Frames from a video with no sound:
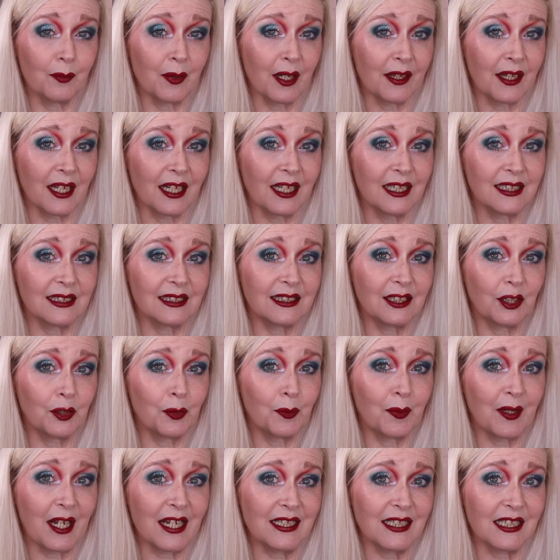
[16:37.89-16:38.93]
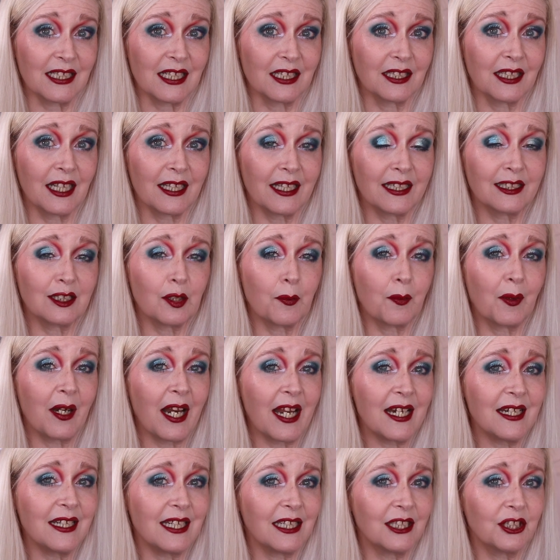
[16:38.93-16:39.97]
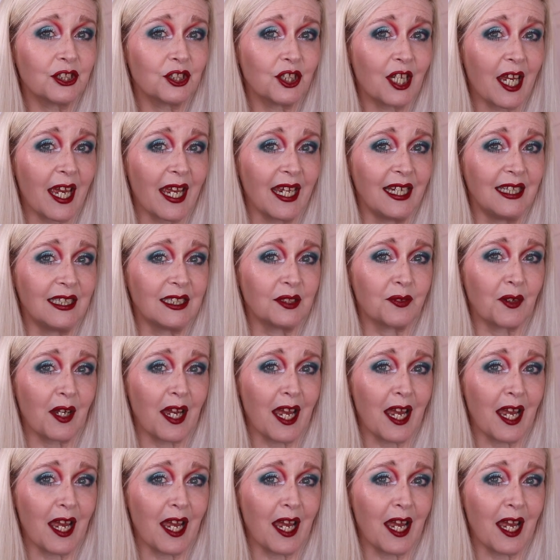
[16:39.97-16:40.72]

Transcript: but that it's still blended, and that there's a blending shade for